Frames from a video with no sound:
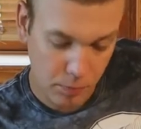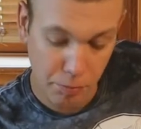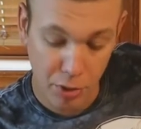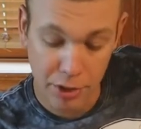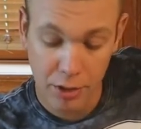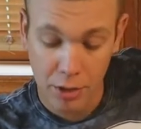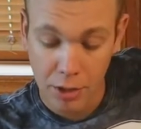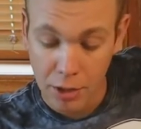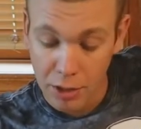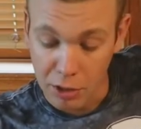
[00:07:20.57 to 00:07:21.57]
But
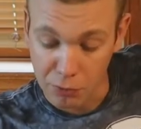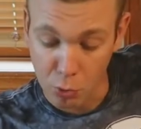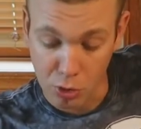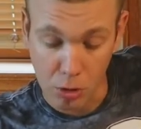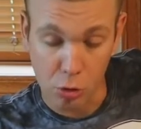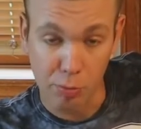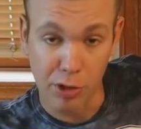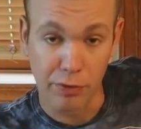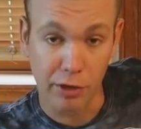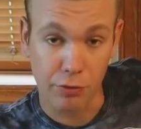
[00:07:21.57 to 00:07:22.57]
if you want a little bit
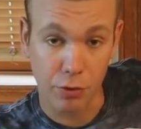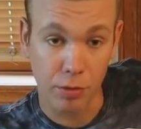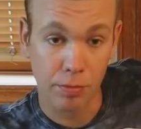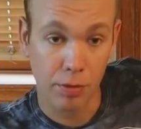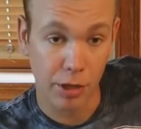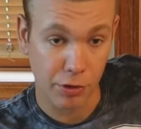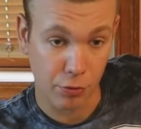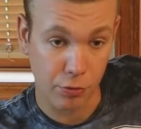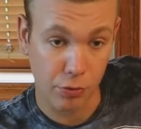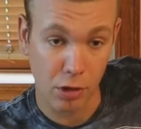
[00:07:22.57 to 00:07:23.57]
of extra and you're
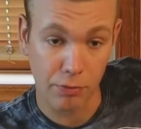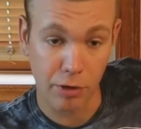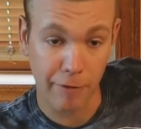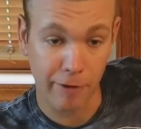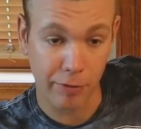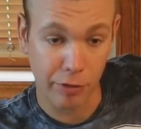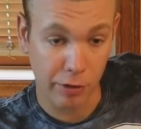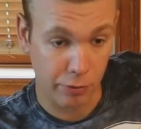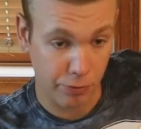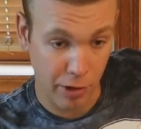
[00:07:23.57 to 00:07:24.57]
shooting on
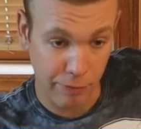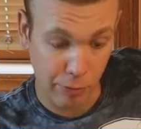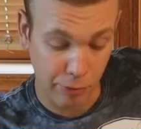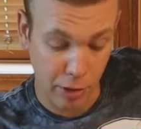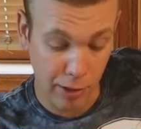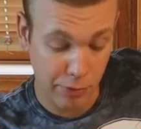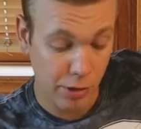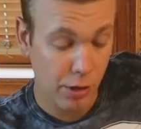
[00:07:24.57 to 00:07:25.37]
.556 or .545,